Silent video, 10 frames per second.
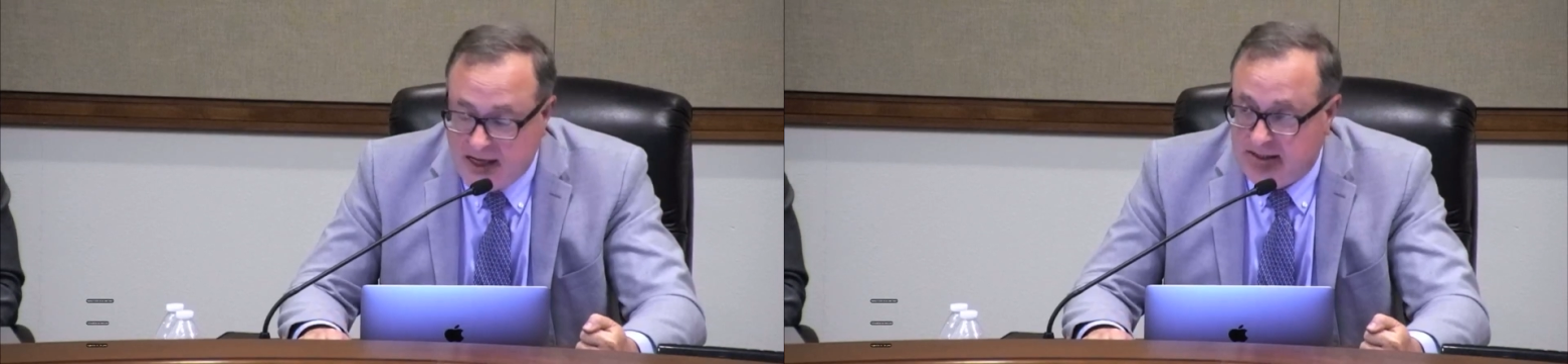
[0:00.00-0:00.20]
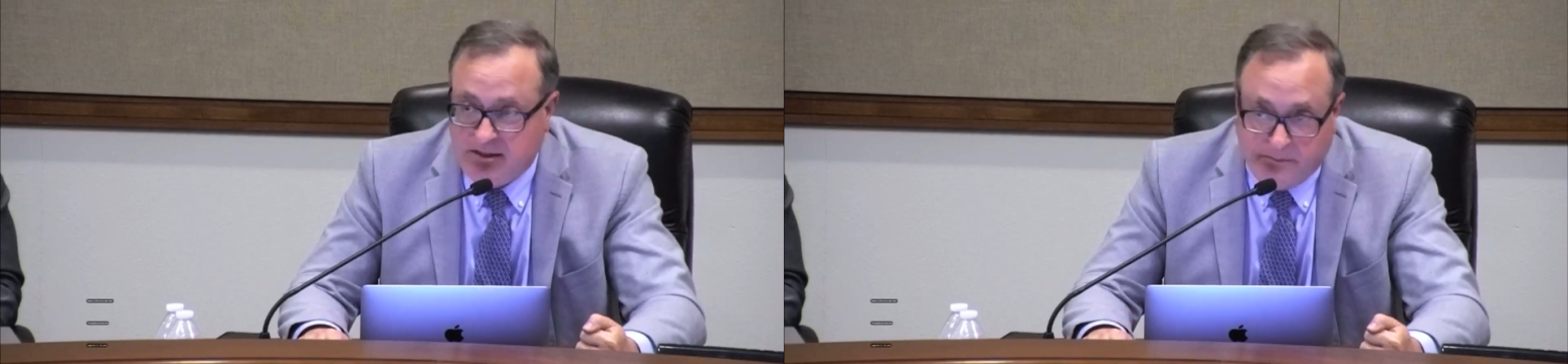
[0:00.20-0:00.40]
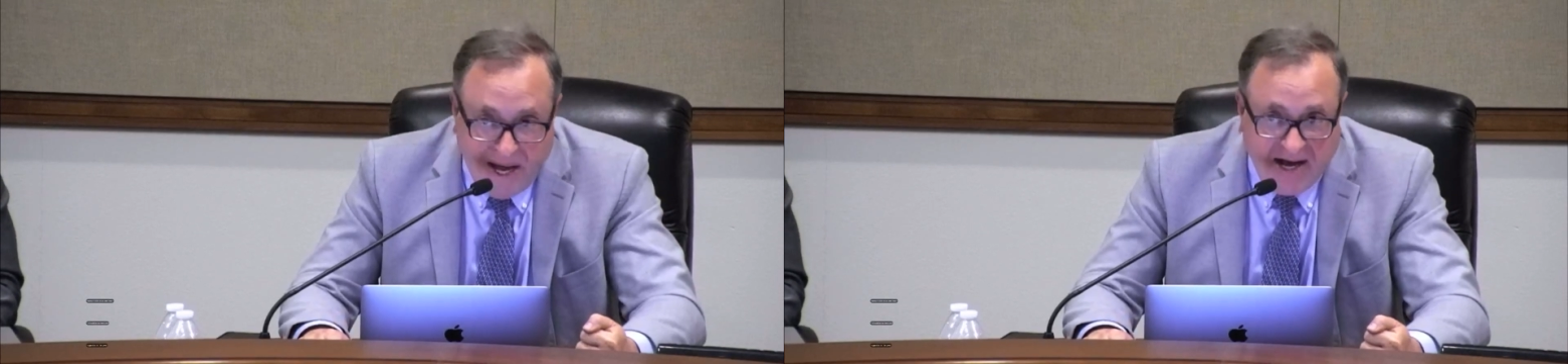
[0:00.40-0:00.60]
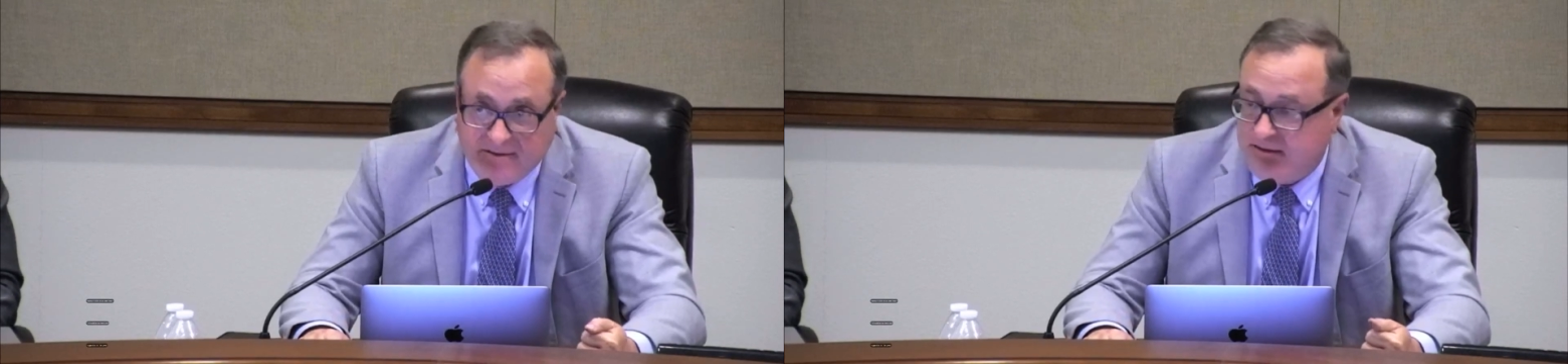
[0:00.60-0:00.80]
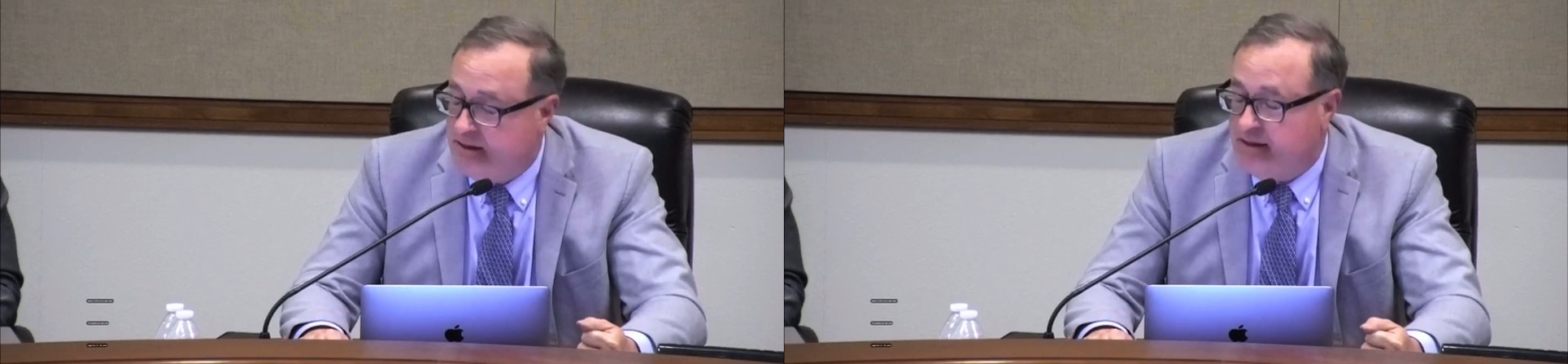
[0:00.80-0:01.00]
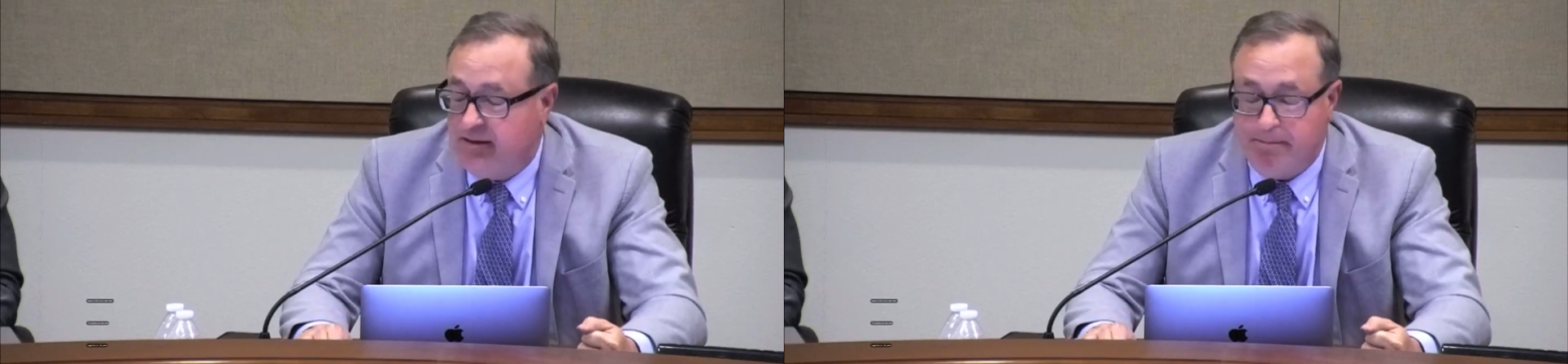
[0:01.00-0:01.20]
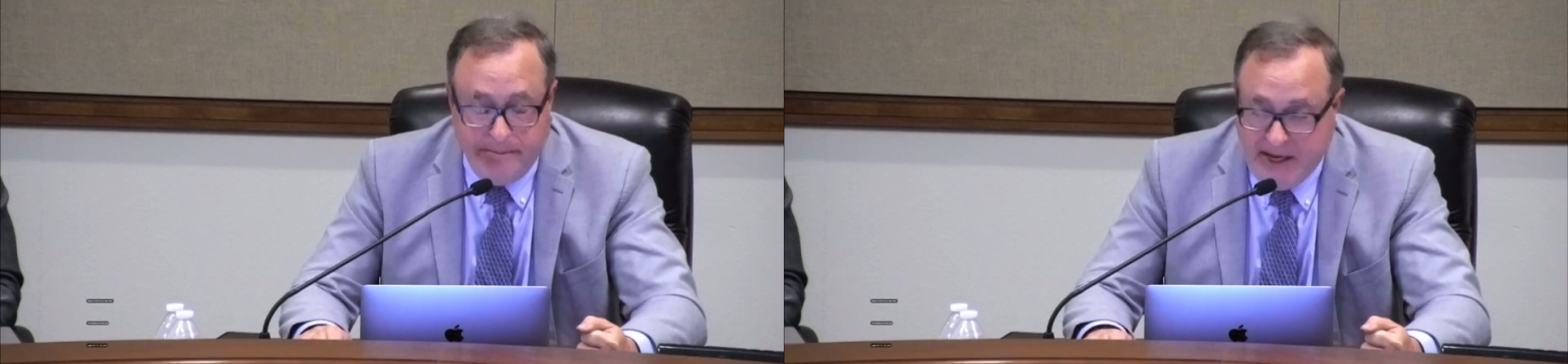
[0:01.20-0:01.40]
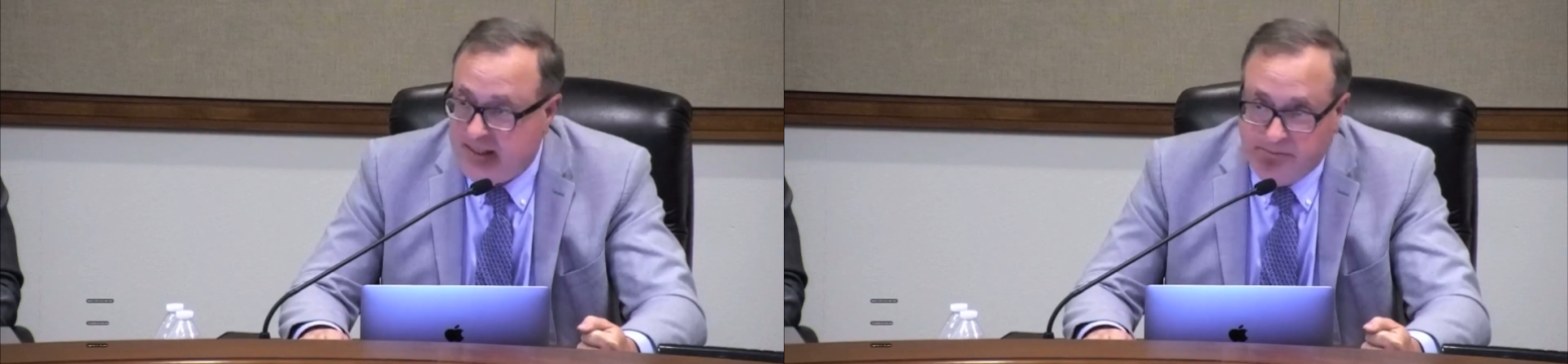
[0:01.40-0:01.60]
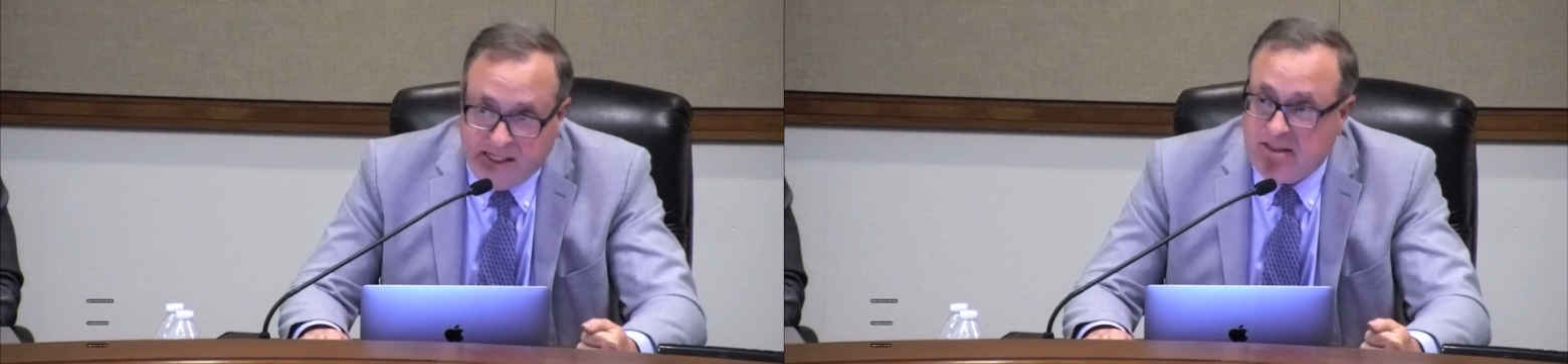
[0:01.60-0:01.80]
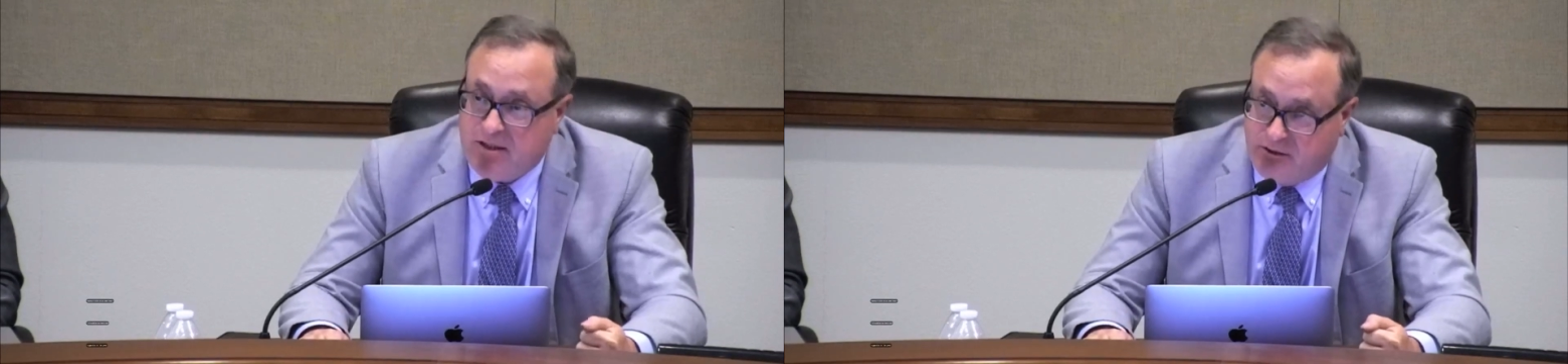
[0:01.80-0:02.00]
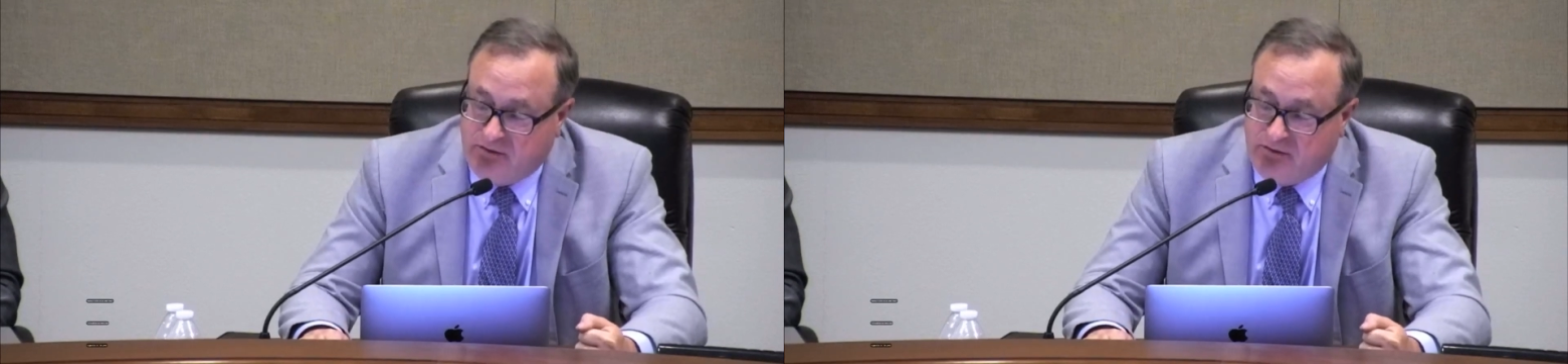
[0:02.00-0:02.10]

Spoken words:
in the past many, many years.